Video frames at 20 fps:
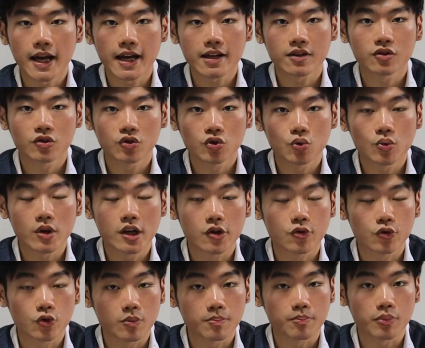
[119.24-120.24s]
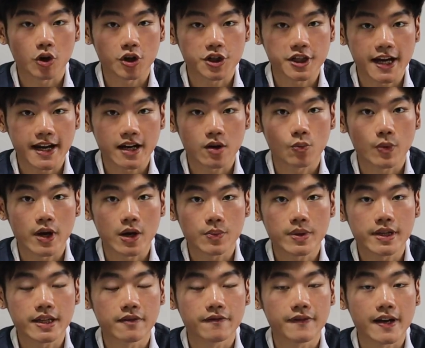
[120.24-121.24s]
had to do a group project where
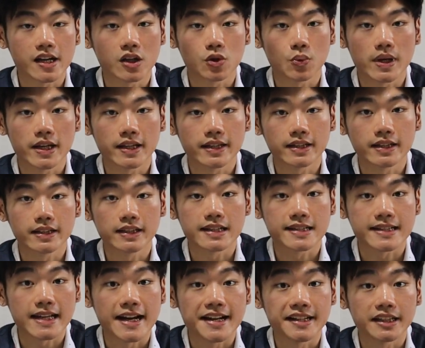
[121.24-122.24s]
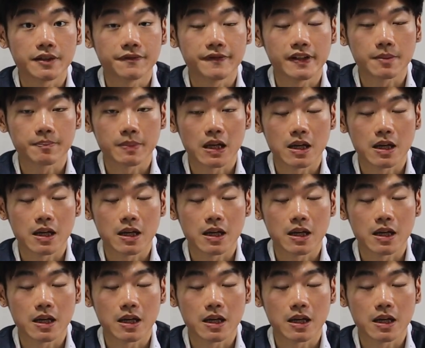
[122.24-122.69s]
we evaluated a scientific